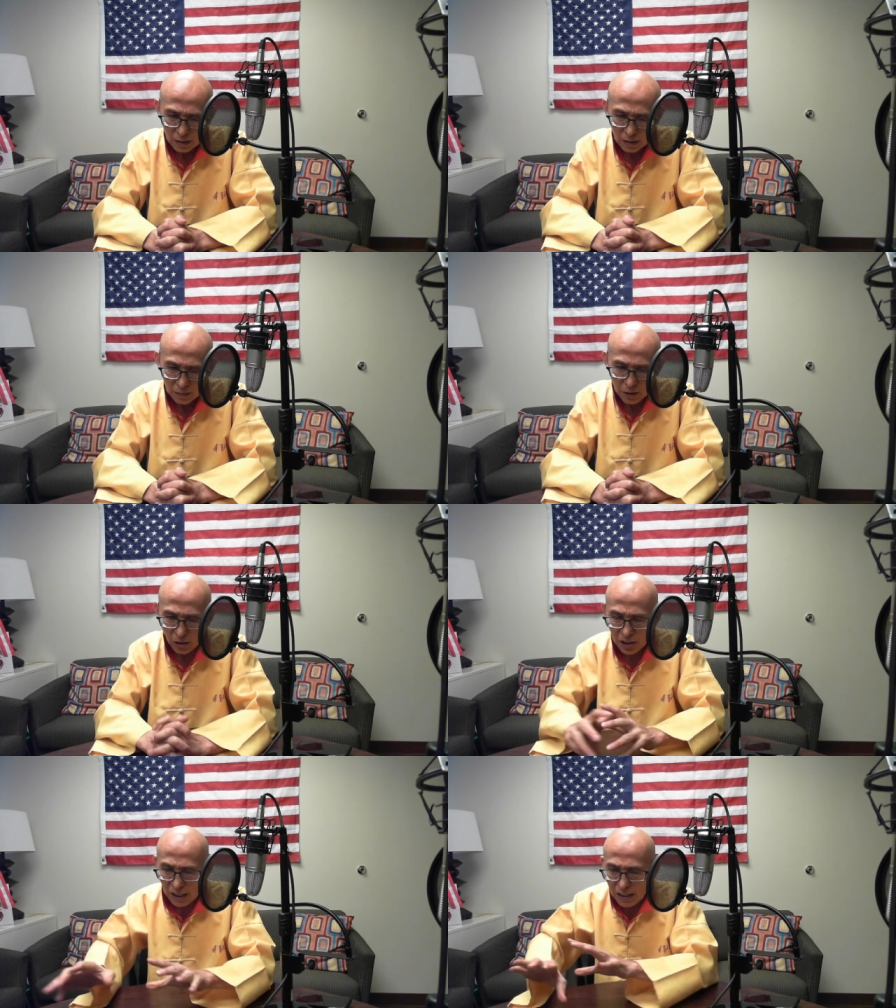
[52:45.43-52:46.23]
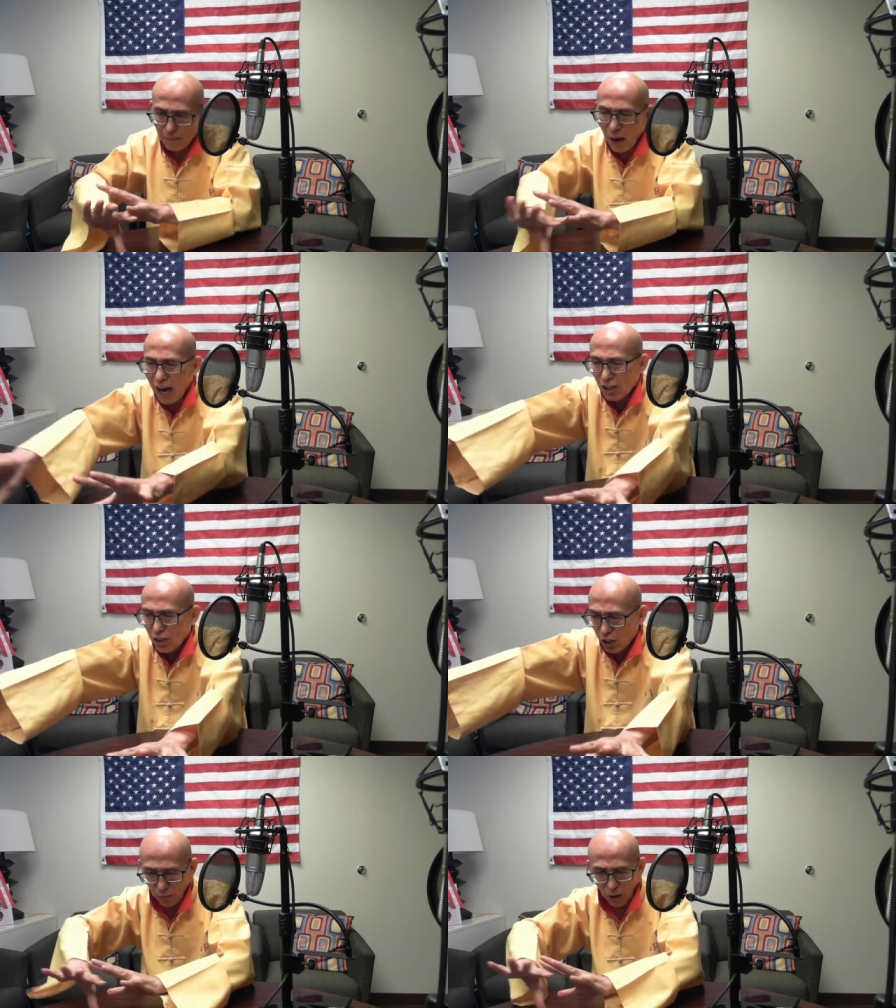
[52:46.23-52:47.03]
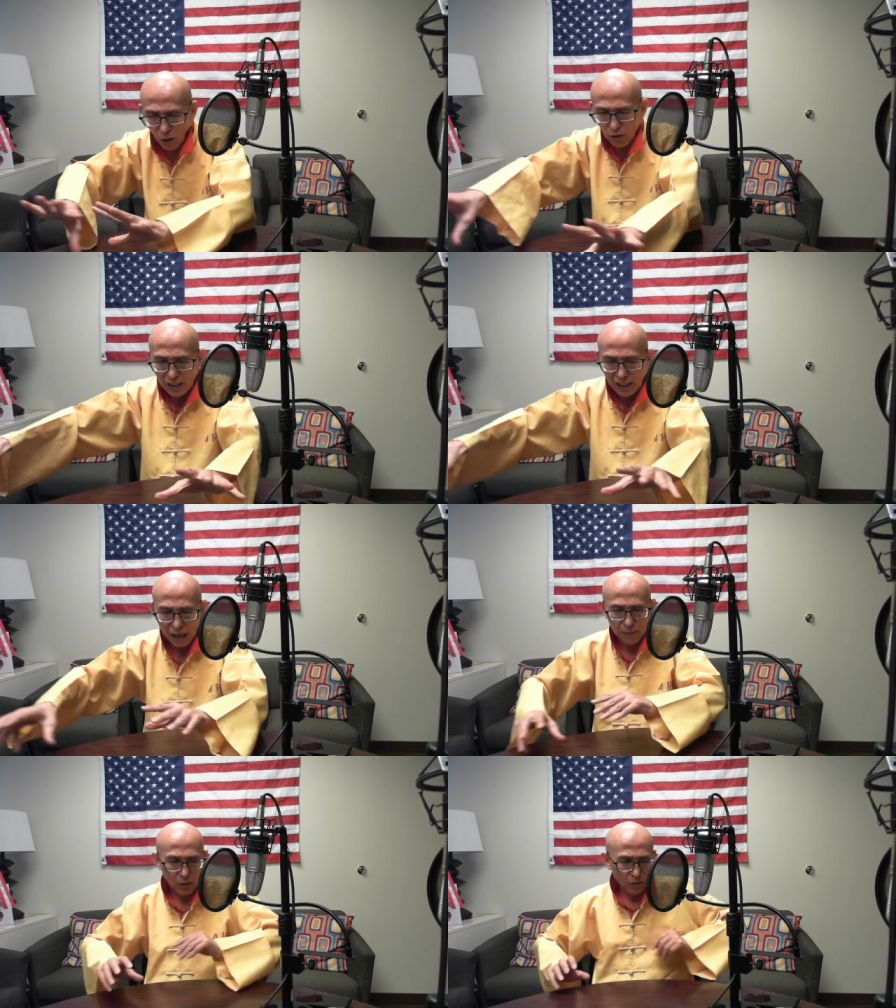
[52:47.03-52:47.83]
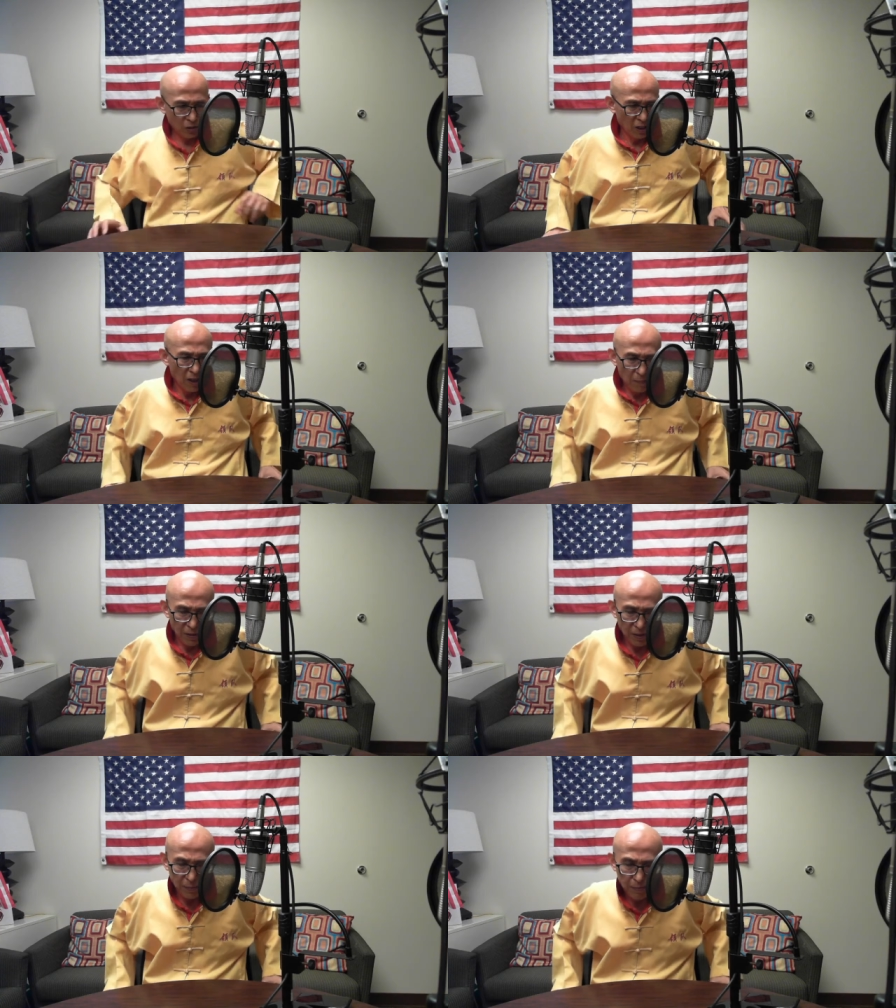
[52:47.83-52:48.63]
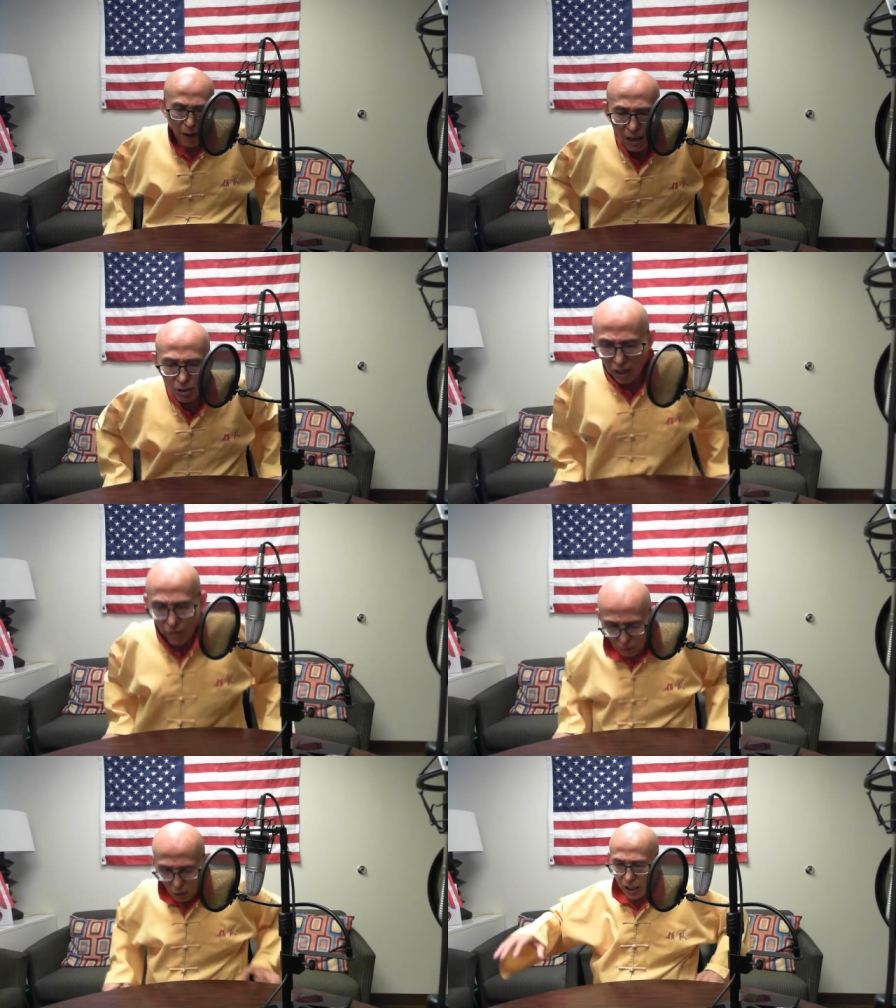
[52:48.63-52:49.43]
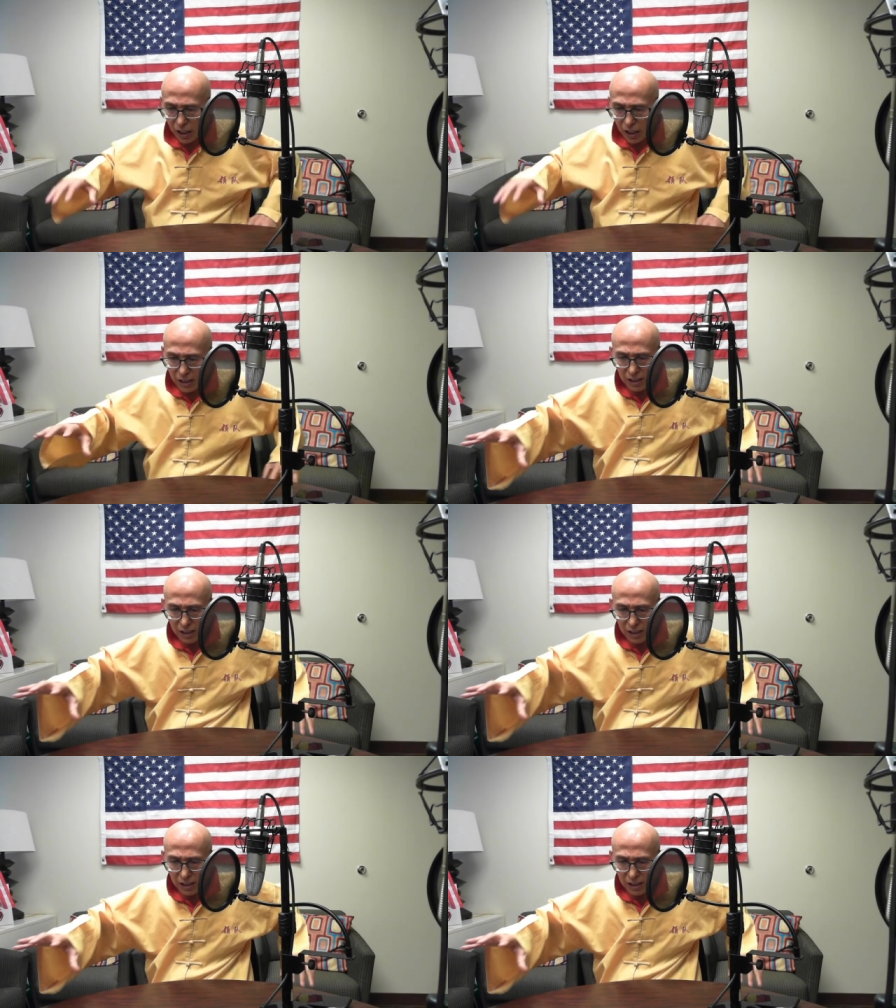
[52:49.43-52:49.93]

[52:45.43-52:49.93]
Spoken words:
Because the departure from all these chemicals, departure from all these